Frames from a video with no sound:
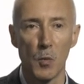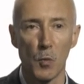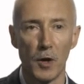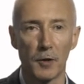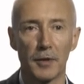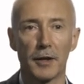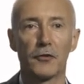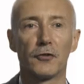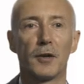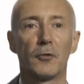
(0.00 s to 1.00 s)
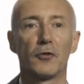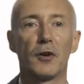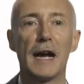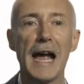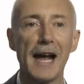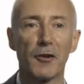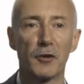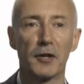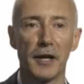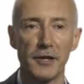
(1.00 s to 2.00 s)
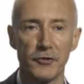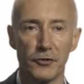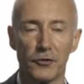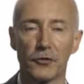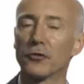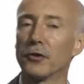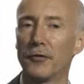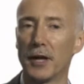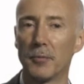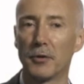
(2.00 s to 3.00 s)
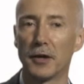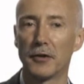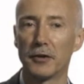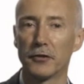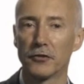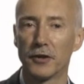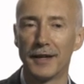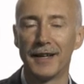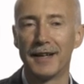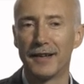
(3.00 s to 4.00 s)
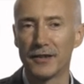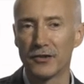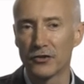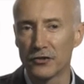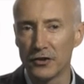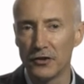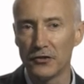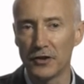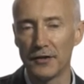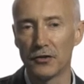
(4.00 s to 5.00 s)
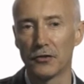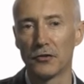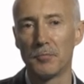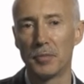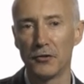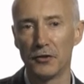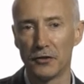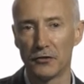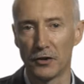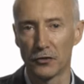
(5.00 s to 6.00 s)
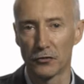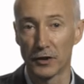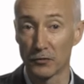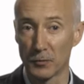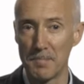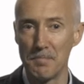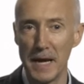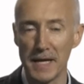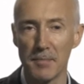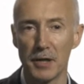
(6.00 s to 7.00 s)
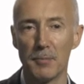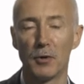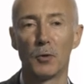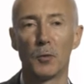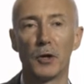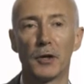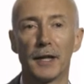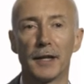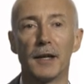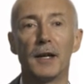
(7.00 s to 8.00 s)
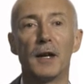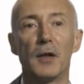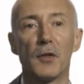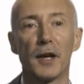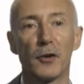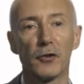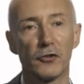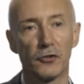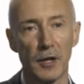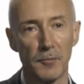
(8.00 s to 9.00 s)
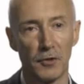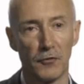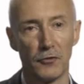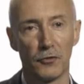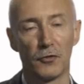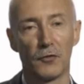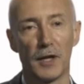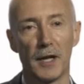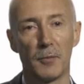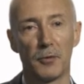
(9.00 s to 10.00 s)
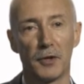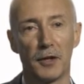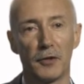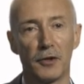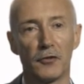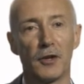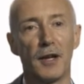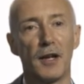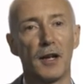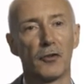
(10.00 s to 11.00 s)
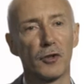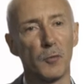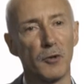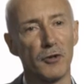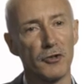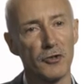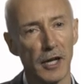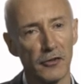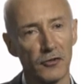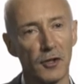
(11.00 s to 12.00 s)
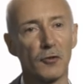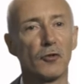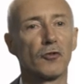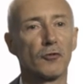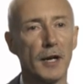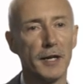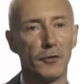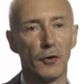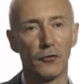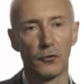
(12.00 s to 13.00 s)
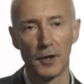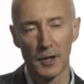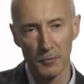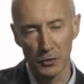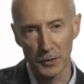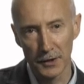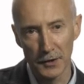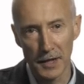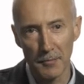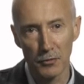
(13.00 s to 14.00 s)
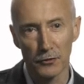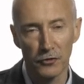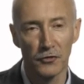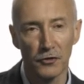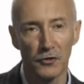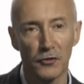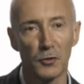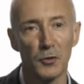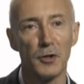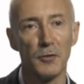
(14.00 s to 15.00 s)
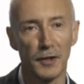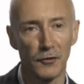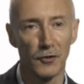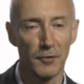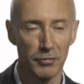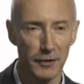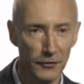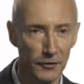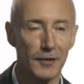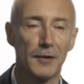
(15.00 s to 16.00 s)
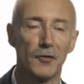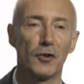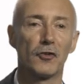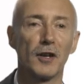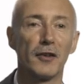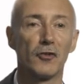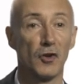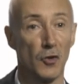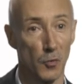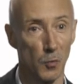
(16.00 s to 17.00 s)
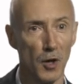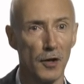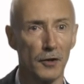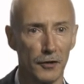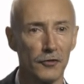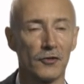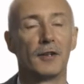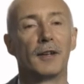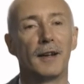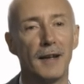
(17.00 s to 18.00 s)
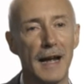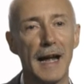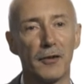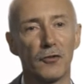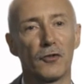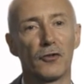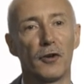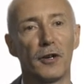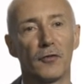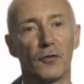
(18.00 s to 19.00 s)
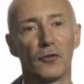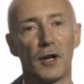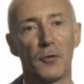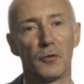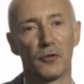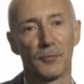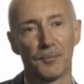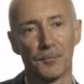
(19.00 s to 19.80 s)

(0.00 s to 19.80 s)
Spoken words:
workplace zones are aggregations of output areas. And in city centres and business districts where many people are working, they are subdivisions of the output areas. And so we're adjusting the trade-off between the number of statistical units that are present, in this case the workers, and the size of the zones.